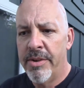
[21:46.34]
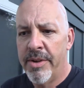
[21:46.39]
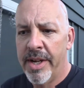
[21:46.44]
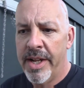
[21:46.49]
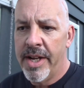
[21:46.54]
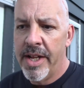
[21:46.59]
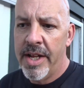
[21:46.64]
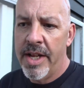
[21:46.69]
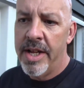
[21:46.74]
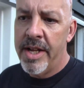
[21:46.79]

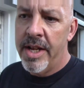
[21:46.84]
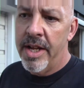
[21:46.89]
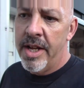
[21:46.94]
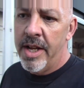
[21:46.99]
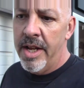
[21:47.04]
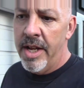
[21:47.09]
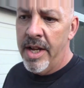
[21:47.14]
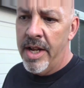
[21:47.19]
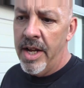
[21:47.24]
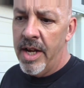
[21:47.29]
it,
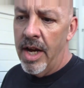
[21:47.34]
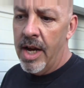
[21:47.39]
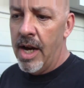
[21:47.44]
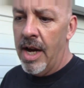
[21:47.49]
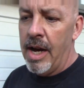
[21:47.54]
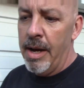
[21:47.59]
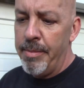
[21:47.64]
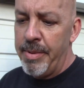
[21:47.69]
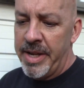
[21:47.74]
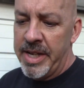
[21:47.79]

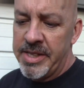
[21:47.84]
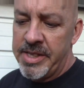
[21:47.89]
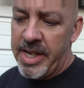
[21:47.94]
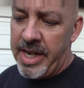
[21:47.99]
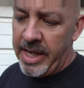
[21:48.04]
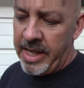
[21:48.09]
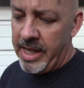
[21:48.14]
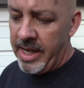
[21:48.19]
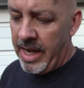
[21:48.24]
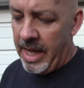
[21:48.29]
uh, because then
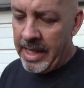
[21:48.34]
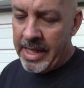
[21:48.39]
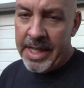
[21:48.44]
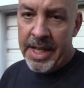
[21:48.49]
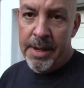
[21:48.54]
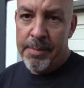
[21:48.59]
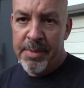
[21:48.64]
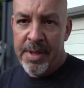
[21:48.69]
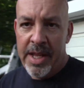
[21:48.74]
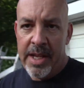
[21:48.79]
I can, I'll
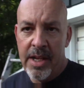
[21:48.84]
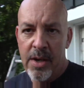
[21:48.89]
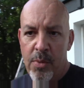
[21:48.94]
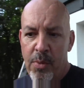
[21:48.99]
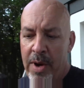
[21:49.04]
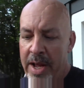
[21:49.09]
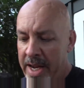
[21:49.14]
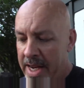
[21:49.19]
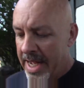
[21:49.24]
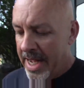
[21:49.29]
end up taking
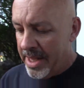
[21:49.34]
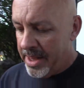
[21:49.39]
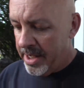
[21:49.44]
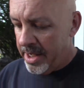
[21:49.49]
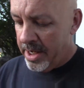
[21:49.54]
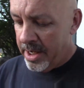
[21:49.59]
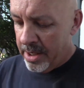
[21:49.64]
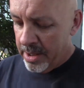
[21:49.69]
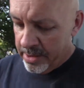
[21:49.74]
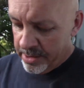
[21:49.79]
weight out of the
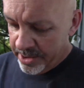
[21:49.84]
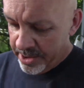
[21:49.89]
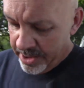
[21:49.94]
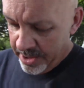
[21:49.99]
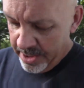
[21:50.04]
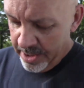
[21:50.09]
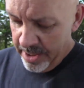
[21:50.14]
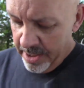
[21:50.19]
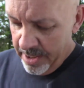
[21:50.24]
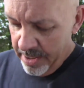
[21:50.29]
nose.
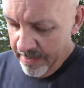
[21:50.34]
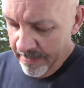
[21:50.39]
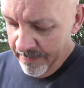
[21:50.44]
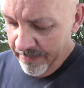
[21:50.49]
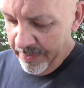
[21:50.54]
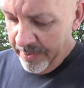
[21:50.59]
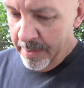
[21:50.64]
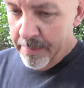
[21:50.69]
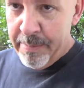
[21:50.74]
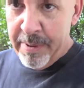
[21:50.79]

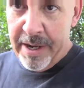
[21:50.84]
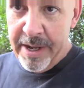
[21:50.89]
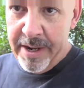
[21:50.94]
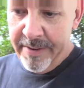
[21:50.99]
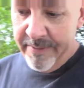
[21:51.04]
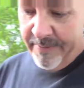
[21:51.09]
But